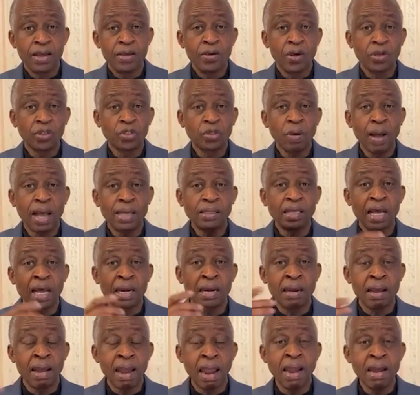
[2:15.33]
He also has
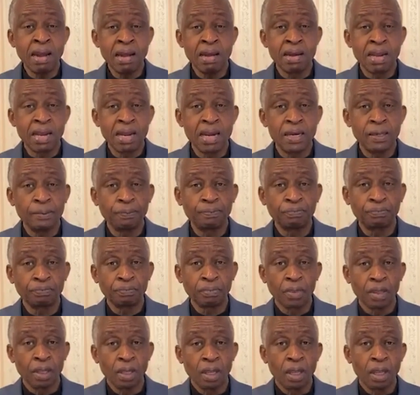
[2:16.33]
an ending
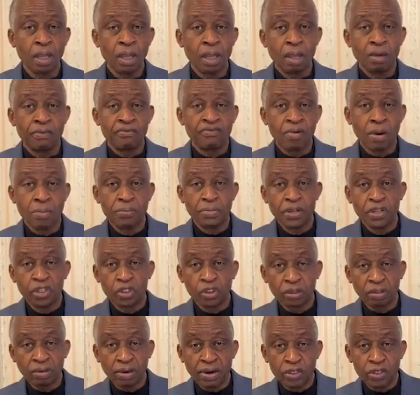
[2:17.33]
from his